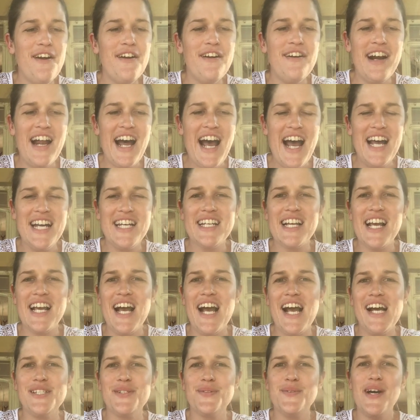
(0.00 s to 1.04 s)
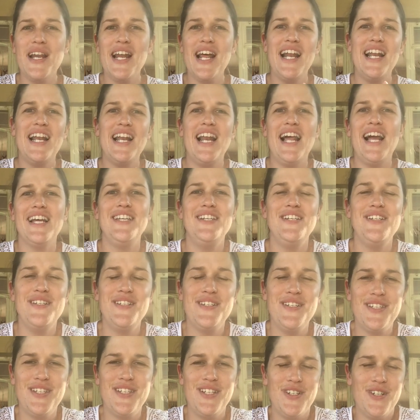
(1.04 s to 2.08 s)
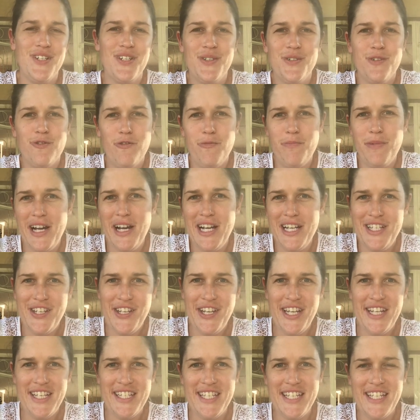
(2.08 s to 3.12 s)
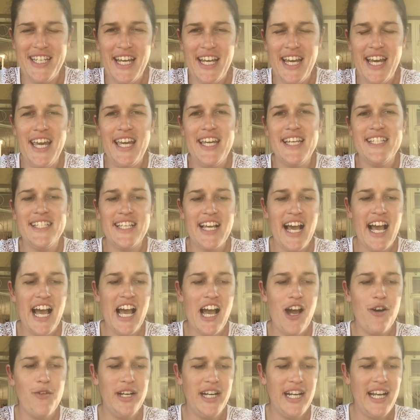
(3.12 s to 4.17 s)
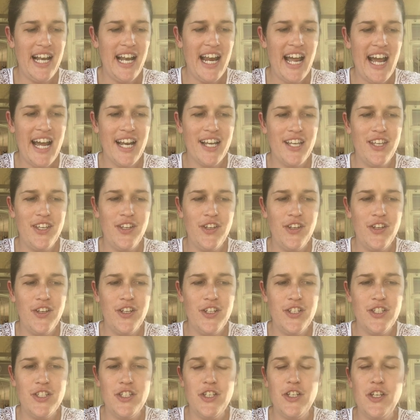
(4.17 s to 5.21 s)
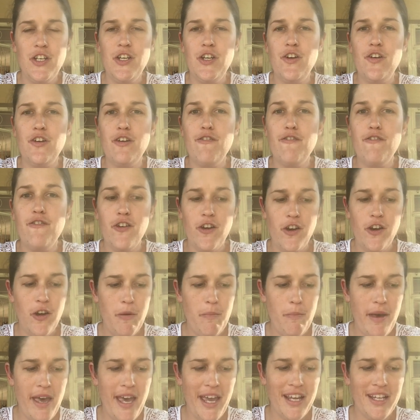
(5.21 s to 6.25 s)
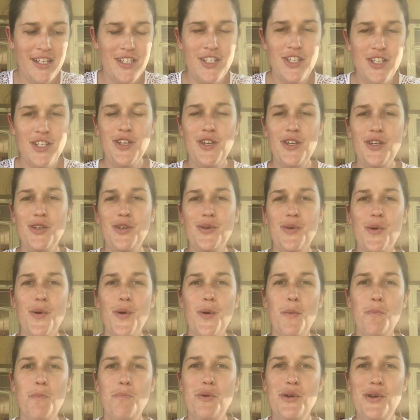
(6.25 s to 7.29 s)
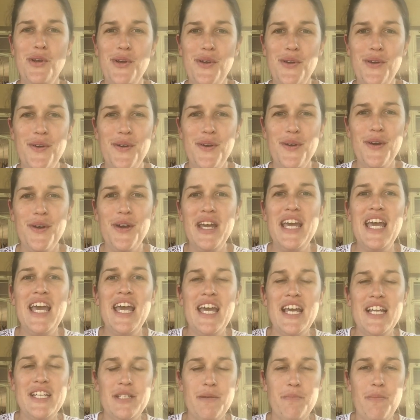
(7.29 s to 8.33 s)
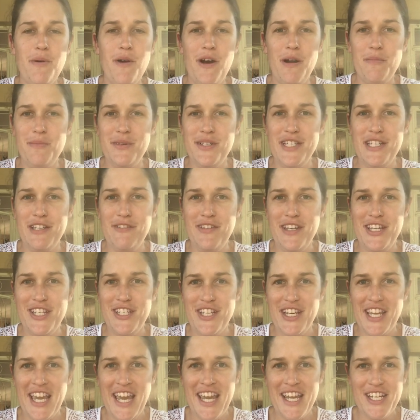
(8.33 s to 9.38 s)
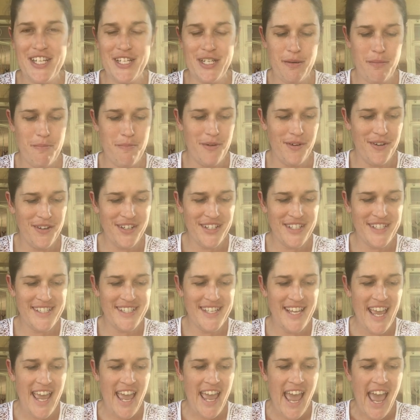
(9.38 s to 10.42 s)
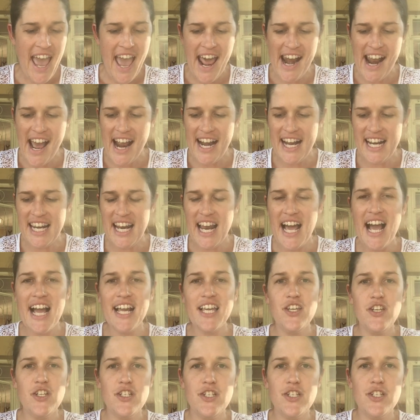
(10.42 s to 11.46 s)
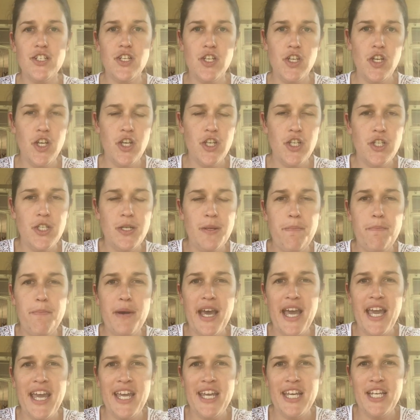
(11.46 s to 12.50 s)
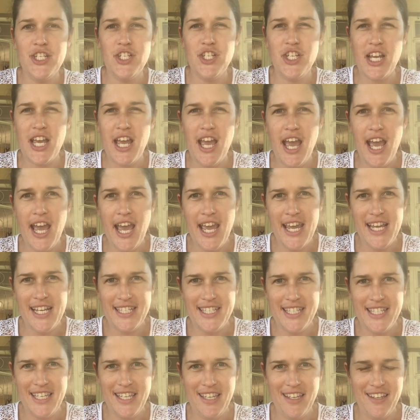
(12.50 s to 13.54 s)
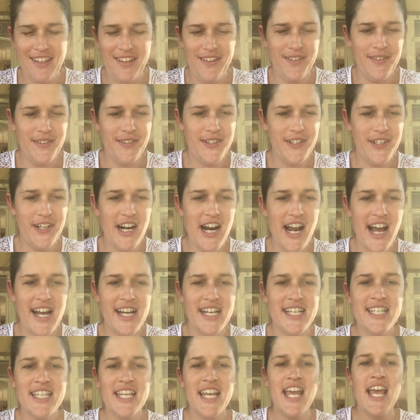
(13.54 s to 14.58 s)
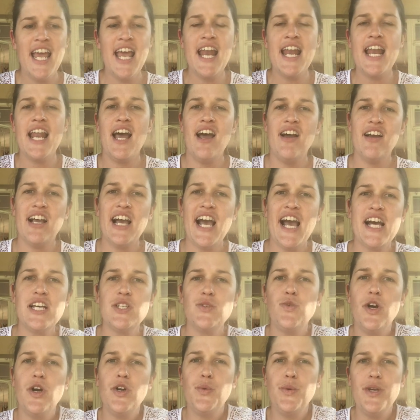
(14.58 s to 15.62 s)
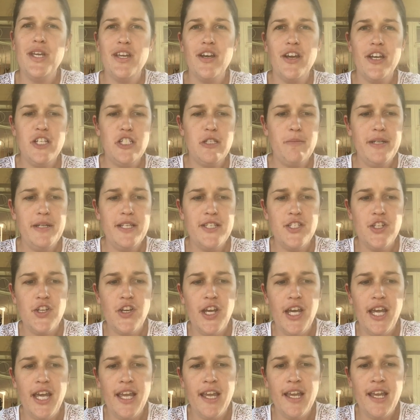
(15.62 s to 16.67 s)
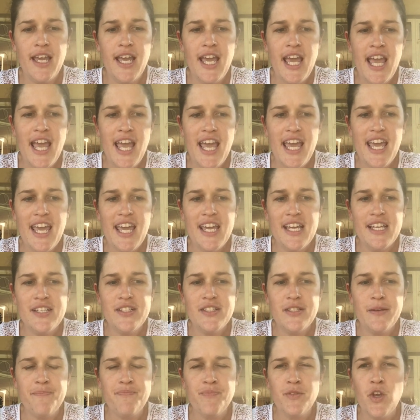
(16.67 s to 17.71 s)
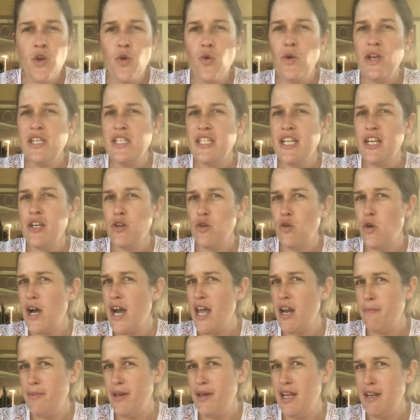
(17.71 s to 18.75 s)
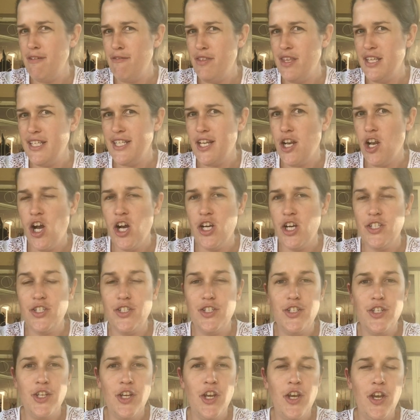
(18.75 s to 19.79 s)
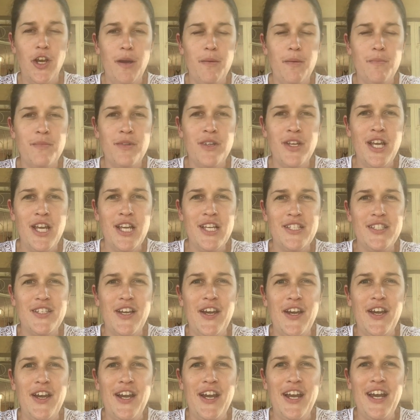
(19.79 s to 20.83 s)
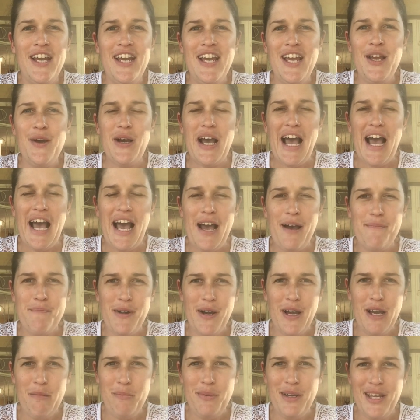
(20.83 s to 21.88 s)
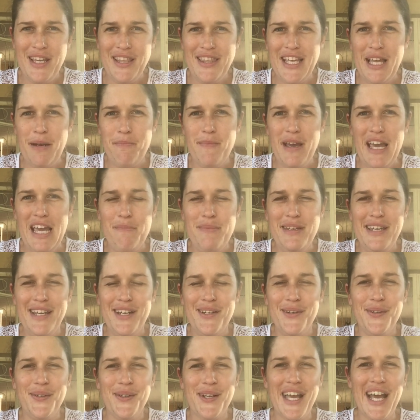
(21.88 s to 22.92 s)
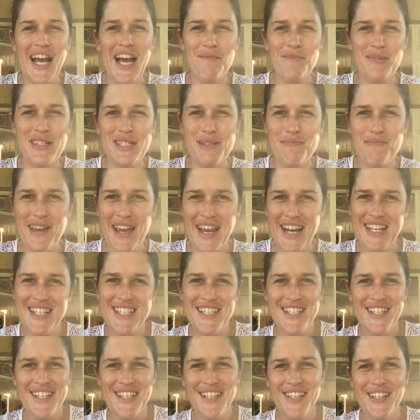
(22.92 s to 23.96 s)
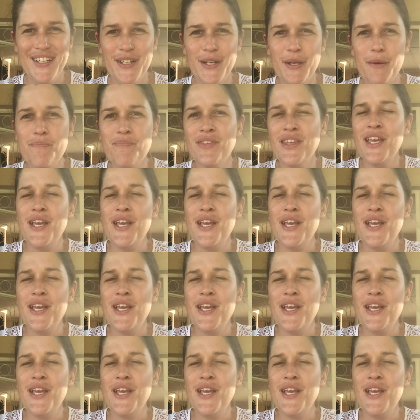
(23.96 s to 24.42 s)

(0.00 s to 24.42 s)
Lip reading: Right, guys, what I'd like you to start off by doing today is I would like you to refer back to your blue Department of Education books, and I'd like you to turn to page 80. All right. Now, guys, what we're going to be doing is we did quite a bit of this last term, so I'm hoping that maybe it all comes back to you.